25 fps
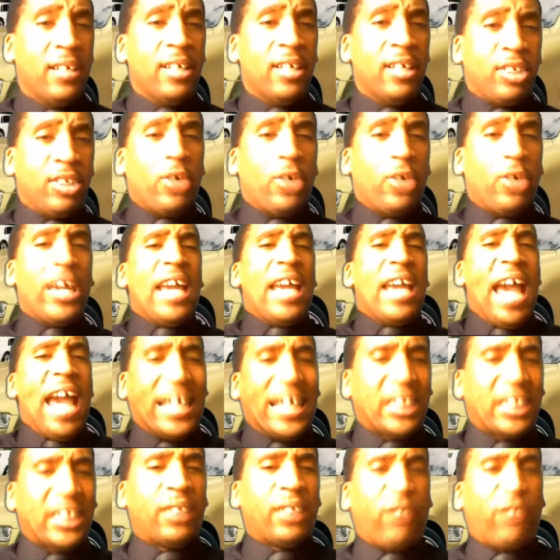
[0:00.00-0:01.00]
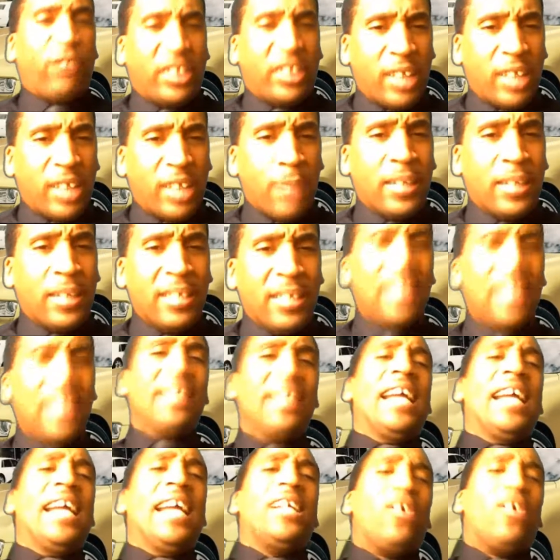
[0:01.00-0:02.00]
So he asking for something
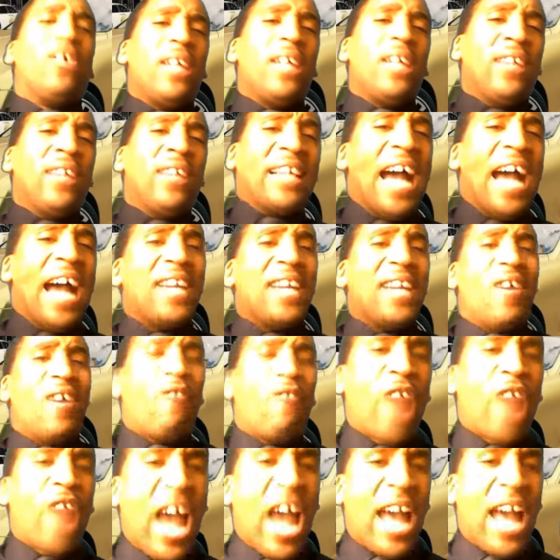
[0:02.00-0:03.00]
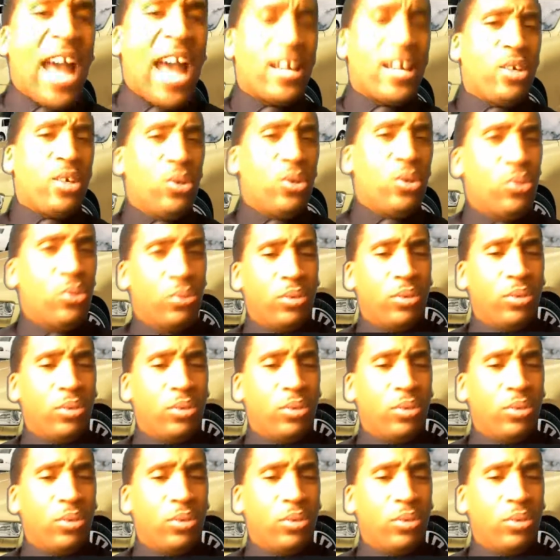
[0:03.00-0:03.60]
that don't even got no value.